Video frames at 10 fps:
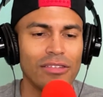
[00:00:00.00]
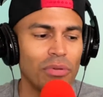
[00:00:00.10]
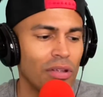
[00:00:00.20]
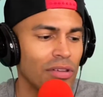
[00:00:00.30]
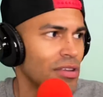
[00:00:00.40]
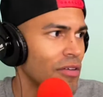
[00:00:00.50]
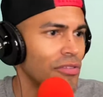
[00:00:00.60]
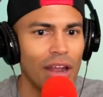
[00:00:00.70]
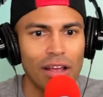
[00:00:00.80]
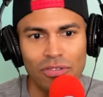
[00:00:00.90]
doing all the stuff
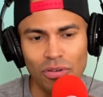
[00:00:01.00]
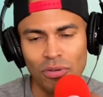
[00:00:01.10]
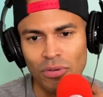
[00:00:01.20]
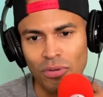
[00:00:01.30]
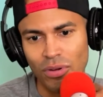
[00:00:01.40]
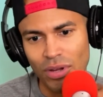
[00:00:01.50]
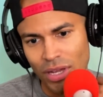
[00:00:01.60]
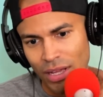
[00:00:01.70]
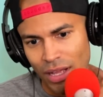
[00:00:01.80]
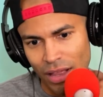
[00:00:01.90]
that I do,
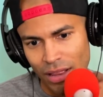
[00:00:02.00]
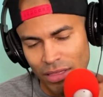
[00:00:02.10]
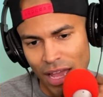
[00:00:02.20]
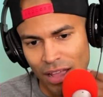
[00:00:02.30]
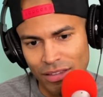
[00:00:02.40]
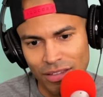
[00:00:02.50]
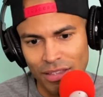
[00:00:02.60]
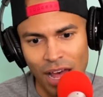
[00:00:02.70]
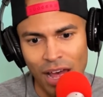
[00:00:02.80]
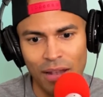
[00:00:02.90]
that's
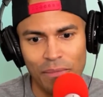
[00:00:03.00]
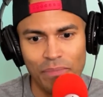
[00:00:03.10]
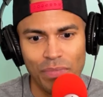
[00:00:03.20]
not.